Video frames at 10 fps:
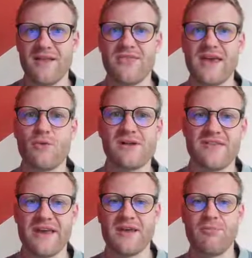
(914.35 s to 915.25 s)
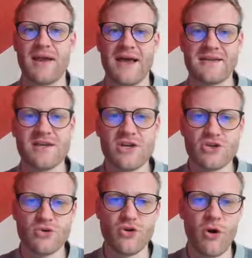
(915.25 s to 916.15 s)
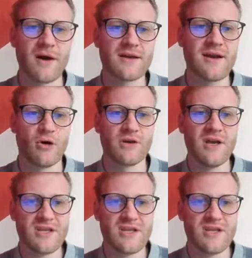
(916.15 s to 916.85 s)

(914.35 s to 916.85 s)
and they will then apply it to your account.